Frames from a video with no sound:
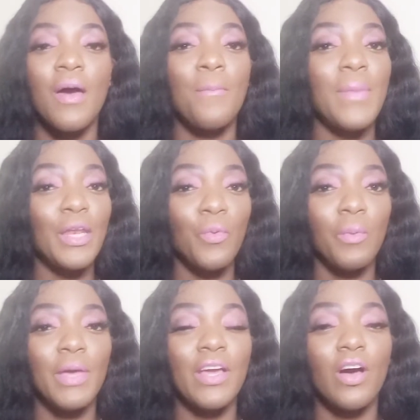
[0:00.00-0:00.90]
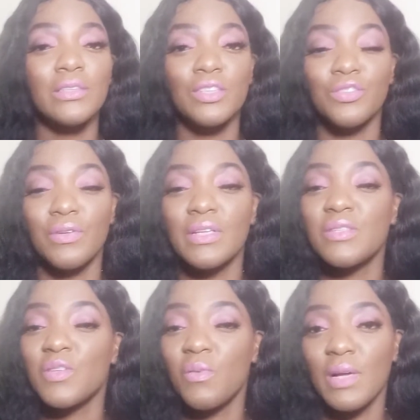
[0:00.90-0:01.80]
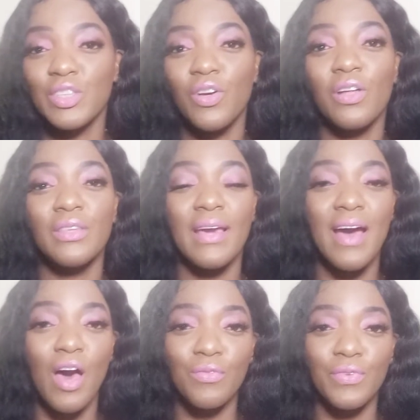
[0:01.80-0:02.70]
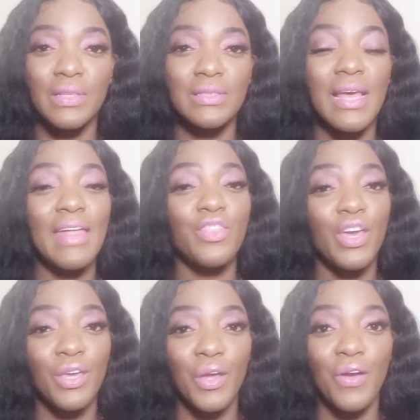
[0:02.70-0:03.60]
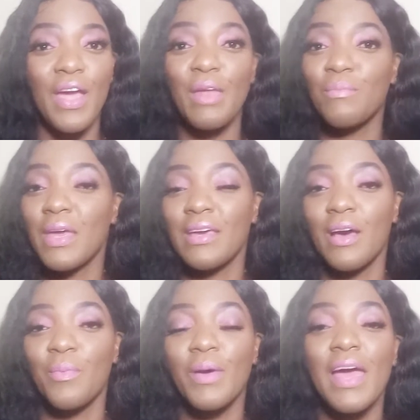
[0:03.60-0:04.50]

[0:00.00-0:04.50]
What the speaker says: Many women concentrate so much on their outfits and their hair and makeup